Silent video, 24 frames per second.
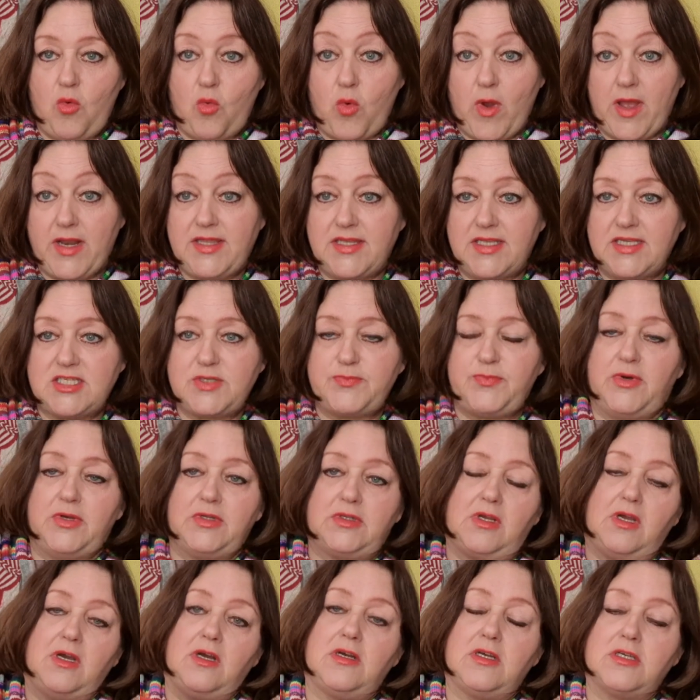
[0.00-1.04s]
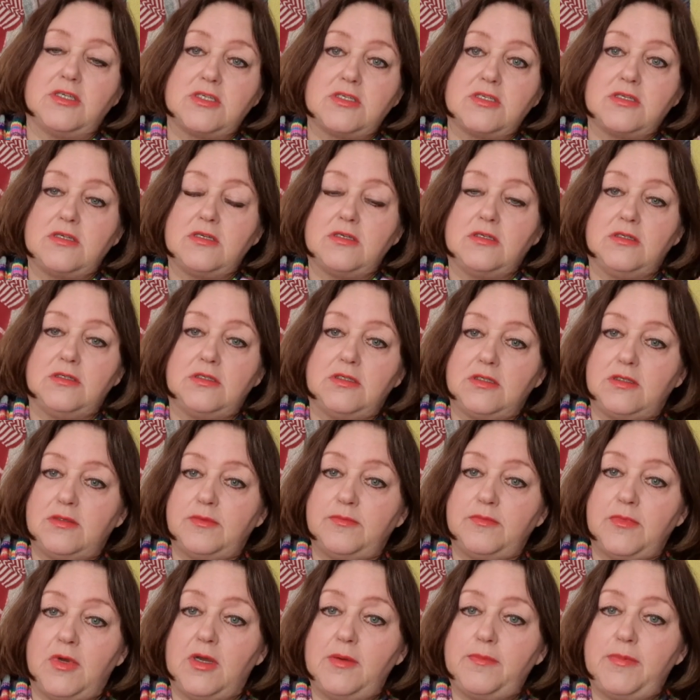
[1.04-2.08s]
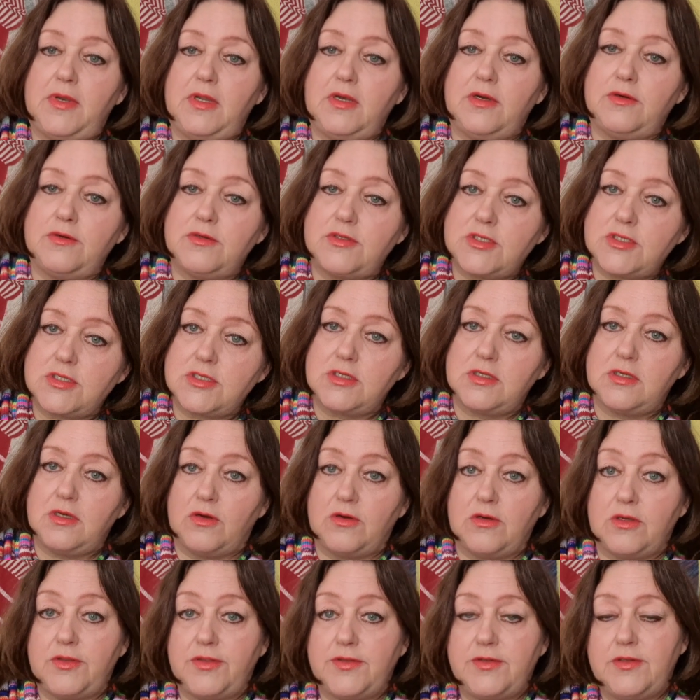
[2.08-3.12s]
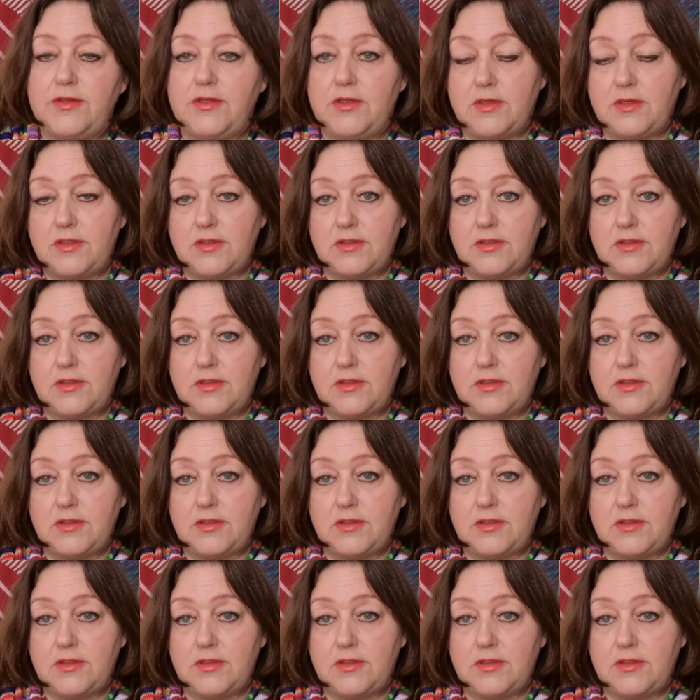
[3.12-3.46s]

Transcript: when this podcast uploads on